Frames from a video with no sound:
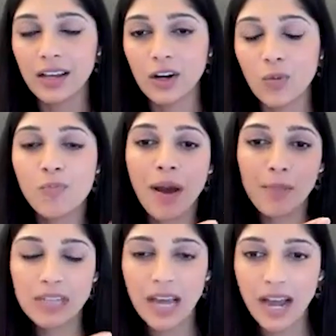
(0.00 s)

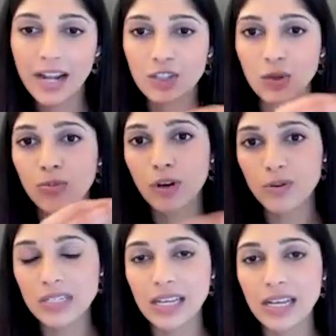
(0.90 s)
peptides or
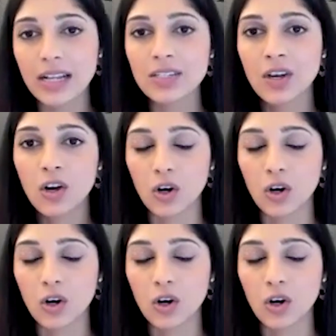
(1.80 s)
proteins